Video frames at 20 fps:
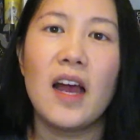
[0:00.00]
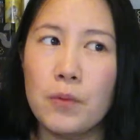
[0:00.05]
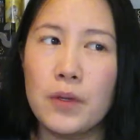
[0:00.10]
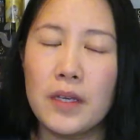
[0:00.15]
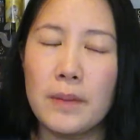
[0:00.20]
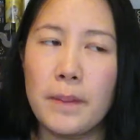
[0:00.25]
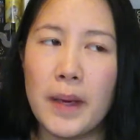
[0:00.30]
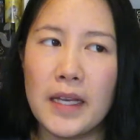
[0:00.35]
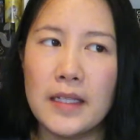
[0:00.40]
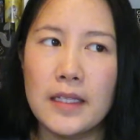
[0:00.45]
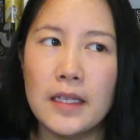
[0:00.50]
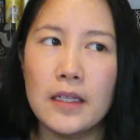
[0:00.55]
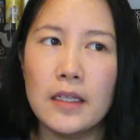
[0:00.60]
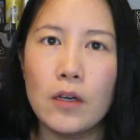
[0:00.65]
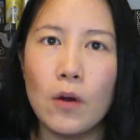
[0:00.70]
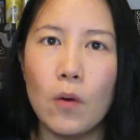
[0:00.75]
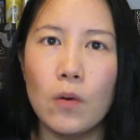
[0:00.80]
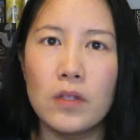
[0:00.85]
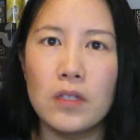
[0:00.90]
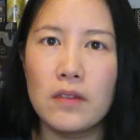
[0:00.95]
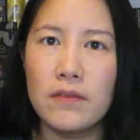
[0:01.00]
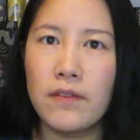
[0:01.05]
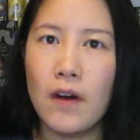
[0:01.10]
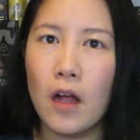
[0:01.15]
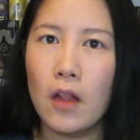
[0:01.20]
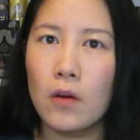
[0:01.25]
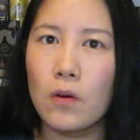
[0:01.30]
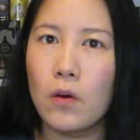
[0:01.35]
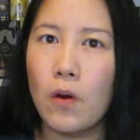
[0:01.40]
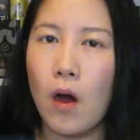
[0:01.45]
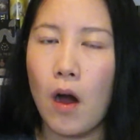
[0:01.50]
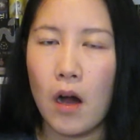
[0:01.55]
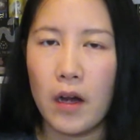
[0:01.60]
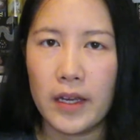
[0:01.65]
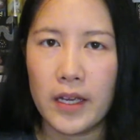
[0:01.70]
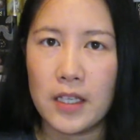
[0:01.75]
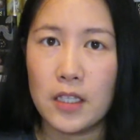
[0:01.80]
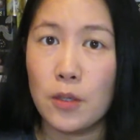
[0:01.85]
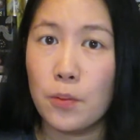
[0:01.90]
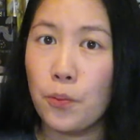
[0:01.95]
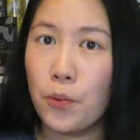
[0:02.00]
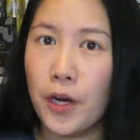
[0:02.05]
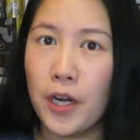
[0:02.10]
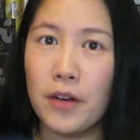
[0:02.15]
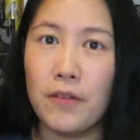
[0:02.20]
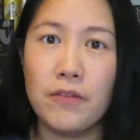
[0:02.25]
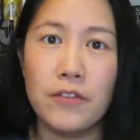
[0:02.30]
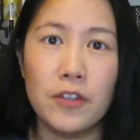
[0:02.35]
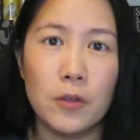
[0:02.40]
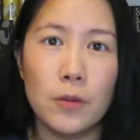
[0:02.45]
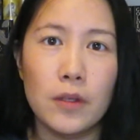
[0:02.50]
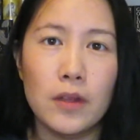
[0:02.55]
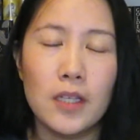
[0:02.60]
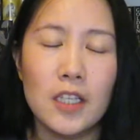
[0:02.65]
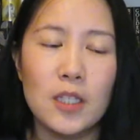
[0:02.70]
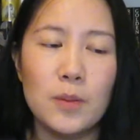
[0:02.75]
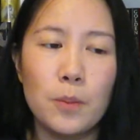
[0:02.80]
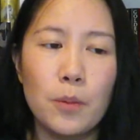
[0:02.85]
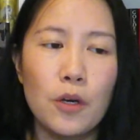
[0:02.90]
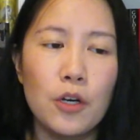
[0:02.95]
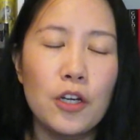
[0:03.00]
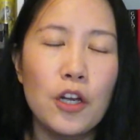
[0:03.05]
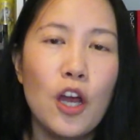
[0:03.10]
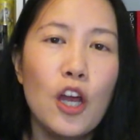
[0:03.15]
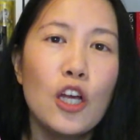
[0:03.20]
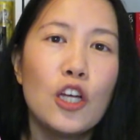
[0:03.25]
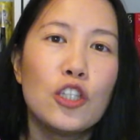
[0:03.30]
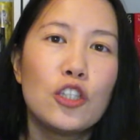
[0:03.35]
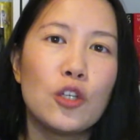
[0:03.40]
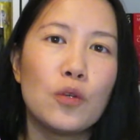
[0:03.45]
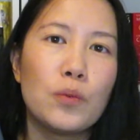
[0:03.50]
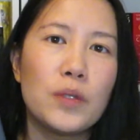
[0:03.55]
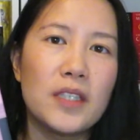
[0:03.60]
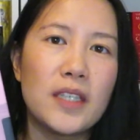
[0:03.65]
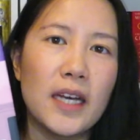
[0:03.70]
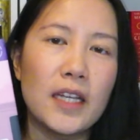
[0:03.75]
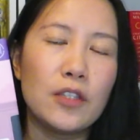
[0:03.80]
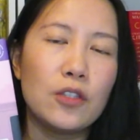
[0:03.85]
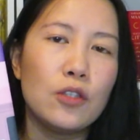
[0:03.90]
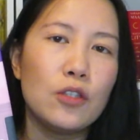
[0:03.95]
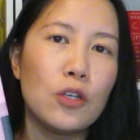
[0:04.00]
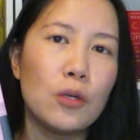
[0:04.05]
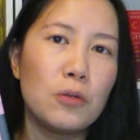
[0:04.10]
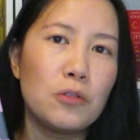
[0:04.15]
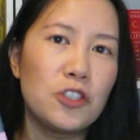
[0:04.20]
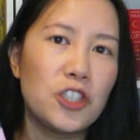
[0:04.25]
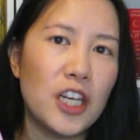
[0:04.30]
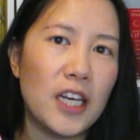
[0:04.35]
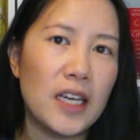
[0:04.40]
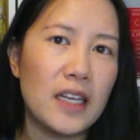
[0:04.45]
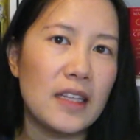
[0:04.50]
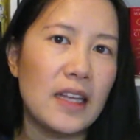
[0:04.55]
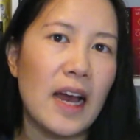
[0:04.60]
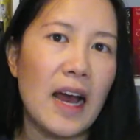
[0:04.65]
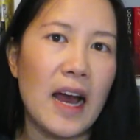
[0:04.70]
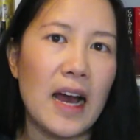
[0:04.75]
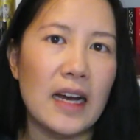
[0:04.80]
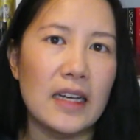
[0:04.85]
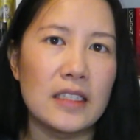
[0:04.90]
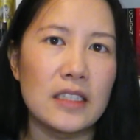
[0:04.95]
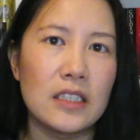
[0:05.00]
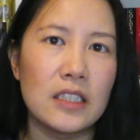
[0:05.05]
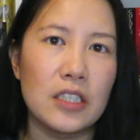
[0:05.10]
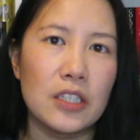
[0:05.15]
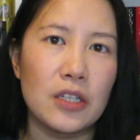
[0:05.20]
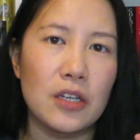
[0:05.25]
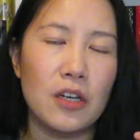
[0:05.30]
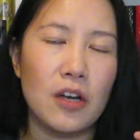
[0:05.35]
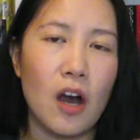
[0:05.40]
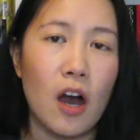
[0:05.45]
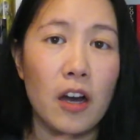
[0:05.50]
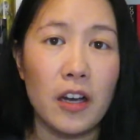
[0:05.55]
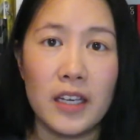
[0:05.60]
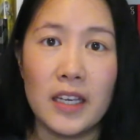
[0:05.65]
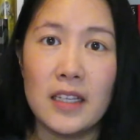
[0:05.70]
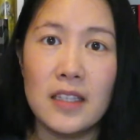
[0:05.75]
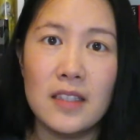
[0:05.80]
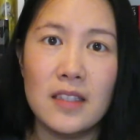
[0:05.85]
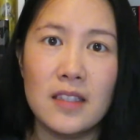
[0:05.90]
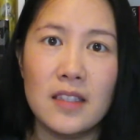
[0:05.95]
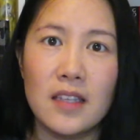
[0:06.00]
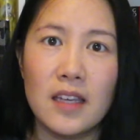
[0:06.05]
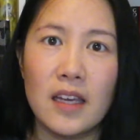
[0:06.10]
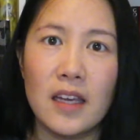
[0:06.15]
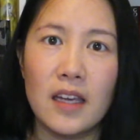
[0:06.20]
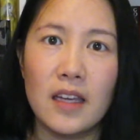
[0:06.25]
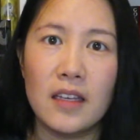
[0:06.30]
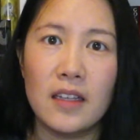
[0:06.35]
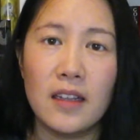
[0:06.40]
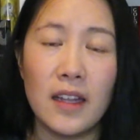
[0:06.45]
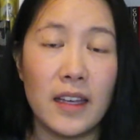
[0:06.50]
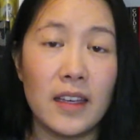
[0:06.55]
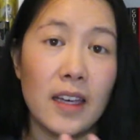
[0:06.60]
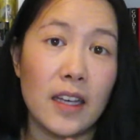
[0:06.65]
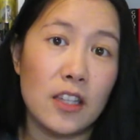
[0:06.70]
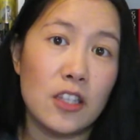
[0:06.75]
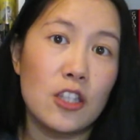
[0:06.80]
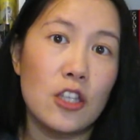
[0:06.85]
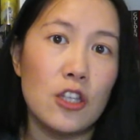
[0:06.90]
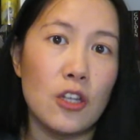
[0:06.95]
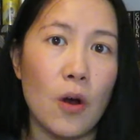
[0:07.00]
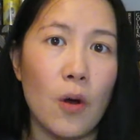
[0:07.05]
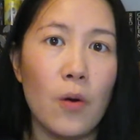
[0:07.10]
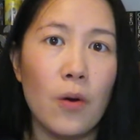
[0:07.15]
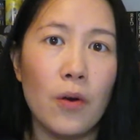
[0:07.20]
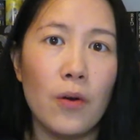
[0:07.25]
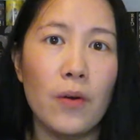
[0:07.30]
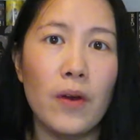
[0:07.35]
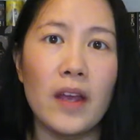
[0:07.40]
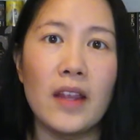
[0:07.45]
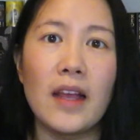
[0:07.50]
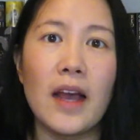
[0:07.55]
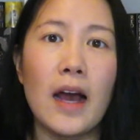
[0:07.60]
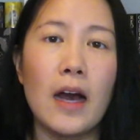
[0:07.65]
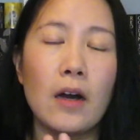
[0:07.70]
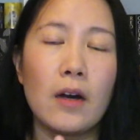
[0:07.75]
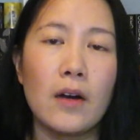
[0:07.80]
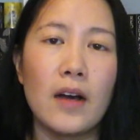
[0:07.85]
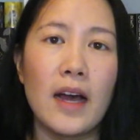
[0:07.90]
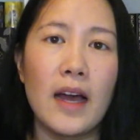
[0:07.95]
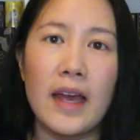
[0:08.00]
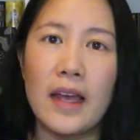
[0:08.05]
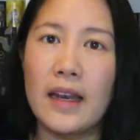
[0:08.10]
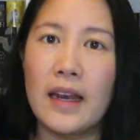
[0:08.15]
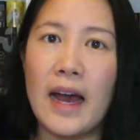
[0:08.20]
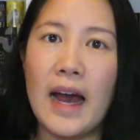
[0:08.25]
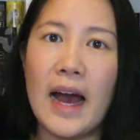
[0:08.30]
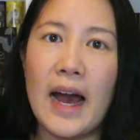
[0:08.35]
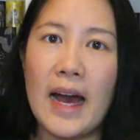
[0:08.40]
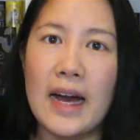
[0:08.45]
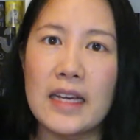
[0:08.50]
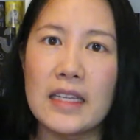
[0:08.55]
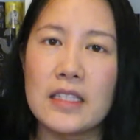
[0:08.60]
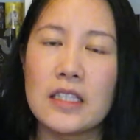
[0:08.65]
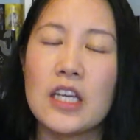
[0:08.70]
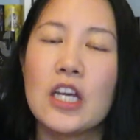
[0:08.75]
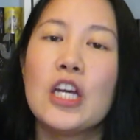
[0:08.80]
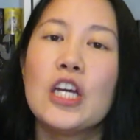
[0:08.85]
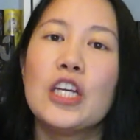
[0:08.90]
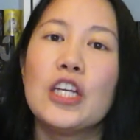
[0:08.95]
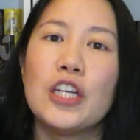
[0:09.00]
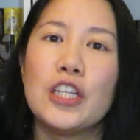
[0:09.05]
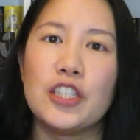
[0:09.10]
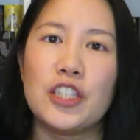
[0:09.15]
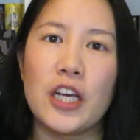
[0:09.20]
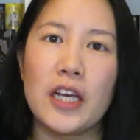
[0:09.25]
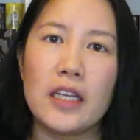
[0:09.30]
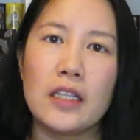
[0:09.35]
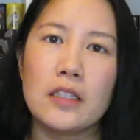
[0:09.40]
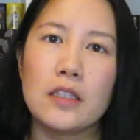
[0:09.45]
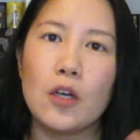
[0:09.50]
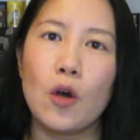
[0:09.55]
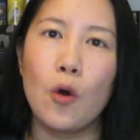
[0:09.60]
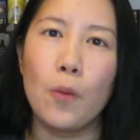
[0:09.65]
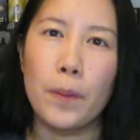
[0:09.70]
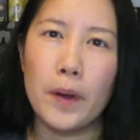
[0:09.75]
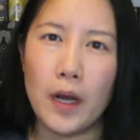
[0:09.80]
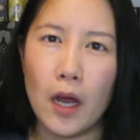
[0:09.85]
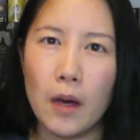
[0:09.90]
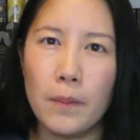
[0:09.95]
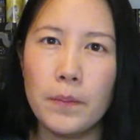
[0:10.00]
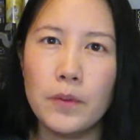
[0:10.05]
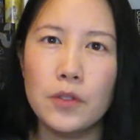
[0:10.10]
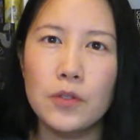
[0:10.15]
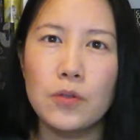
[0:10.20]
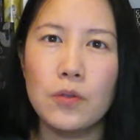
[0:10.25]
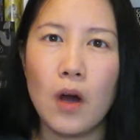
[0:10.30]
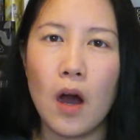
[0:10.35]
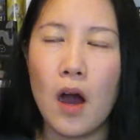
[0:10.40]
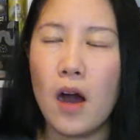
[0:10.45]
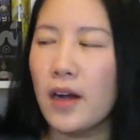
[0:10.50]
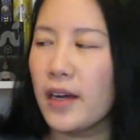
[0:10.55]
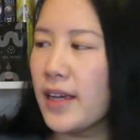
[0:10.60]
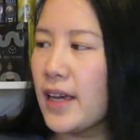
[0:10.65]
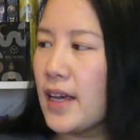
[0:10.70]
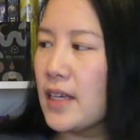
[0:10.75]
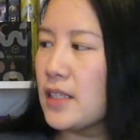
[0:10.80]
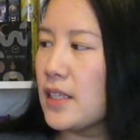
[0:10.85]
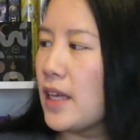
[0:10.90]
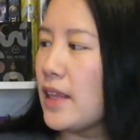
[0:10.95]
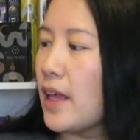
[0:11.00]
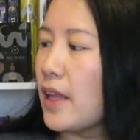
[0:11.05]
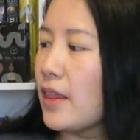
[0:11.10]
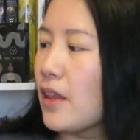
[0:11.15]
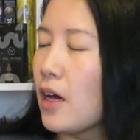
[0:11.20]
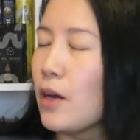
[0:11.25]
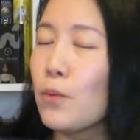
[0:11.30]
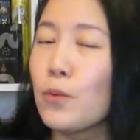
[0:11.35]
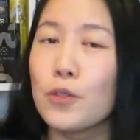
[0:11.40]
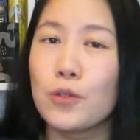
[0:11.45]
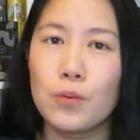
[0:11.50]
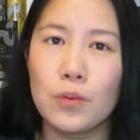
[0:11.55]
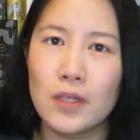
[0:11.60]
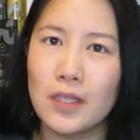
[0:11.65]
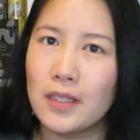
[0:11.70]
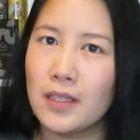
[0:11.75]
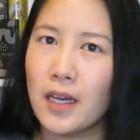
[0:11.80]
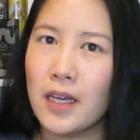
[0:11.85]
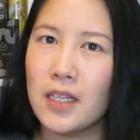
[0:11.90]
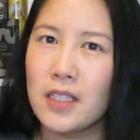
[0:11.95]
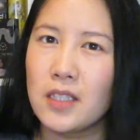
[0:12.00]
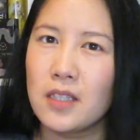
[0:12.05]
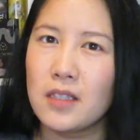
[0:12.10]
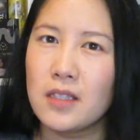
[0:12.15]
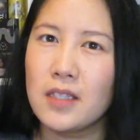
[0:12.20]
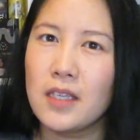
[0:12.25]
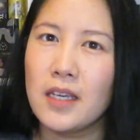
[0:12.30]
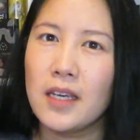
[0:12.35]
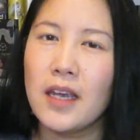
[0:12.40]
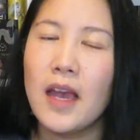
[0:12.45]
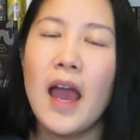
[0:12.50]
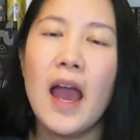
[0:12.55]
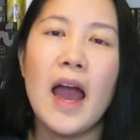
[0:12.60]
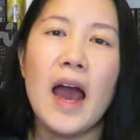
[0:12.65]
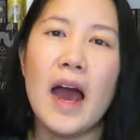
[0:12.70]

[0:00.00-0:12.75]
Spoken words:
We basically only follow August's point of view in this book, so we get to know Jane as August like gets to know her, and as Jane's open up to August, and I thought it was really nice to see.